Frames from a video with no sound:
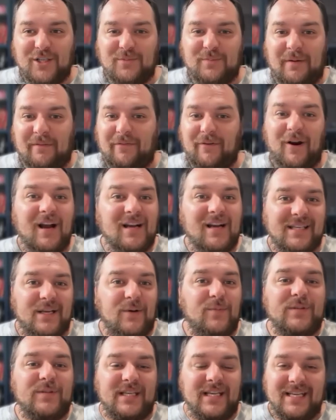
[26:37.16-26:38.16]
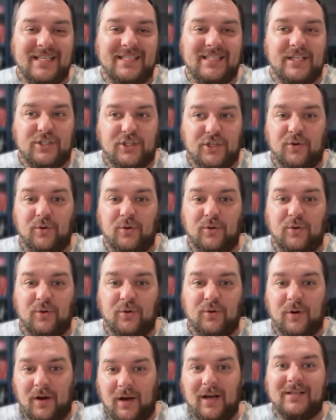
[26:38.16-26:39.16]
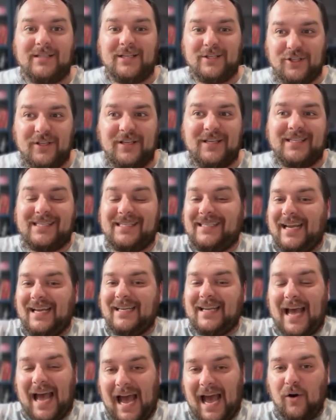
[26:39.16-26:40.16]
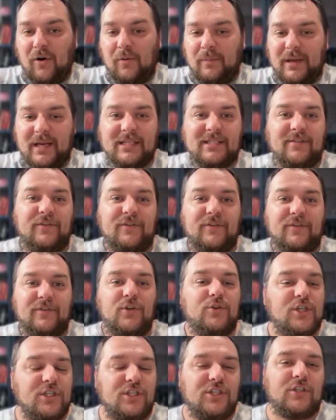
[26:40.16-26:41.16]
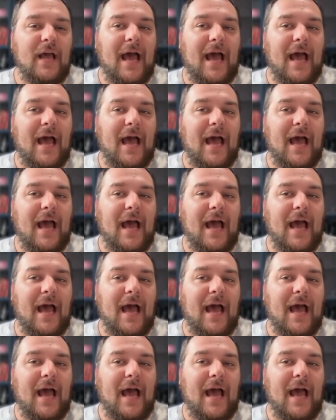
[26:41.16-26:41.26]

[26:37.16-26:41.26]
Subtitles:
But for us, it was easy to additionally stand out because if you just